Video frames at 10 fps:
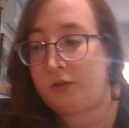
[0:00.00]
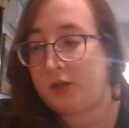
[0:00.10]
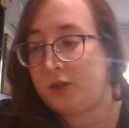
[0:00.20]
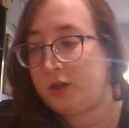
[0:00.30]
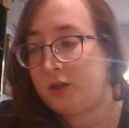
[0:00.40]

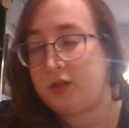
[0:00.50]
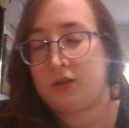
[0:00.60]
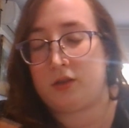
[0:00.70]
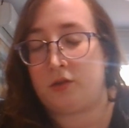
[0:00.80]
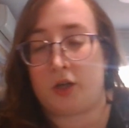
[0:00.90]
or
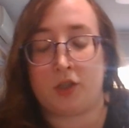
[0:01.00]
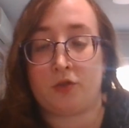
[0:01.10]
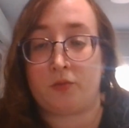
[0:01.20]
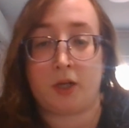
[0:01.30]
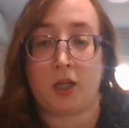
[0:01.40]
like
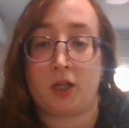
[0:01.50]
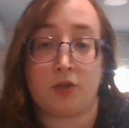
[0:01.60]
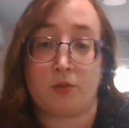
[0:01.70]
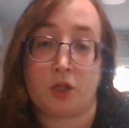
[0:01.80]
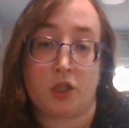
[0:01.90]
grants remaining
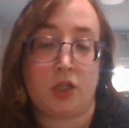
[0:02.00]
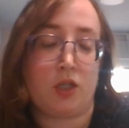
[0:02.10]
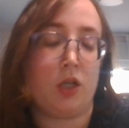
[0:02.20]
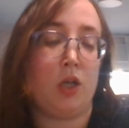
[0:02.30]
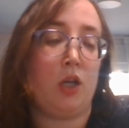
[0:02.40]
in the region.